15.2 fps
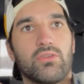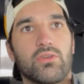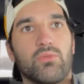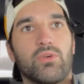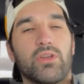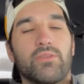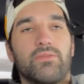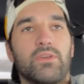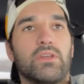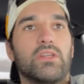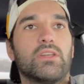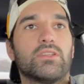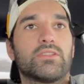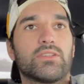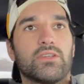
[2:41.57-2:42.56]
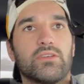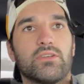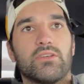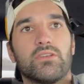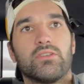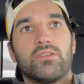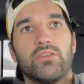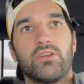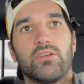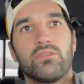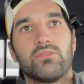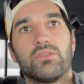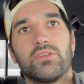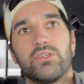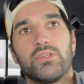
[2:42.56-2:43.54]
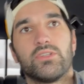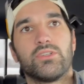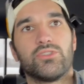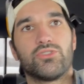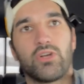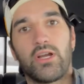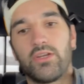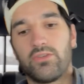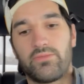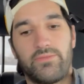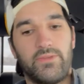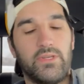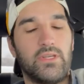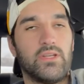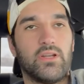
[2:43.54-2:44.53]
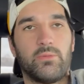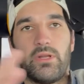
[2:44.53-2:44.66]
or what if you need to, you know, dry your feet?